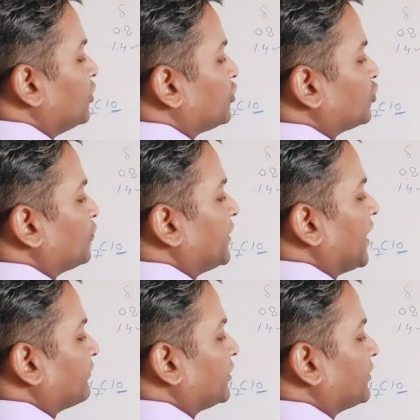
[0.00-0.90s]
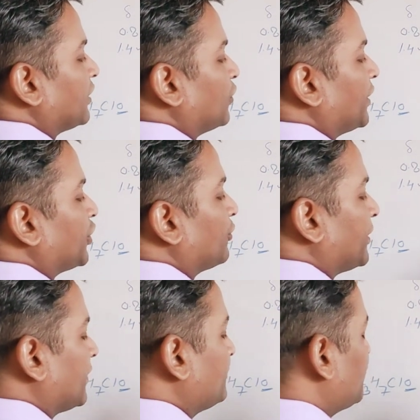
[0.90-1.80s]
So we have this alcoholic group
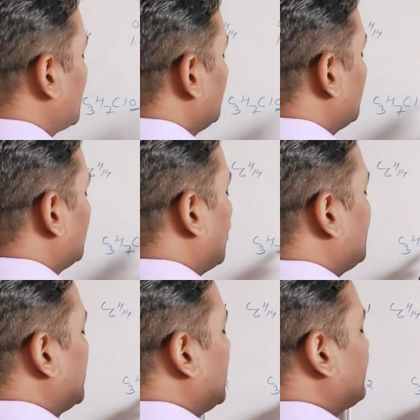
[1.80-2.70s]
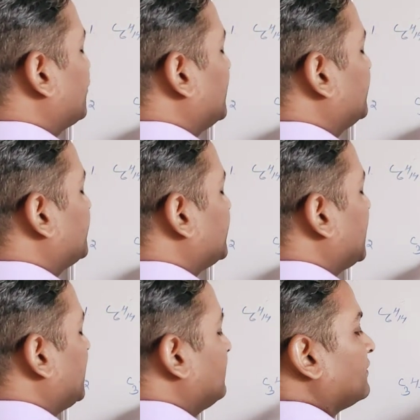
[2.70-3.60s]
here. Now we are left with
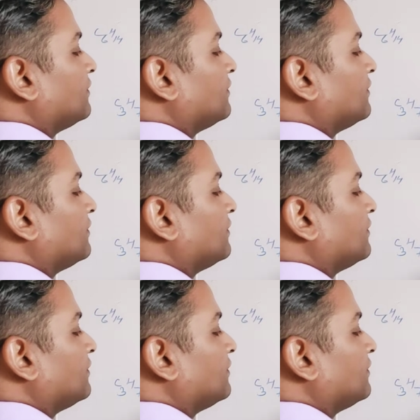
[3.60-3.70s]
Cl.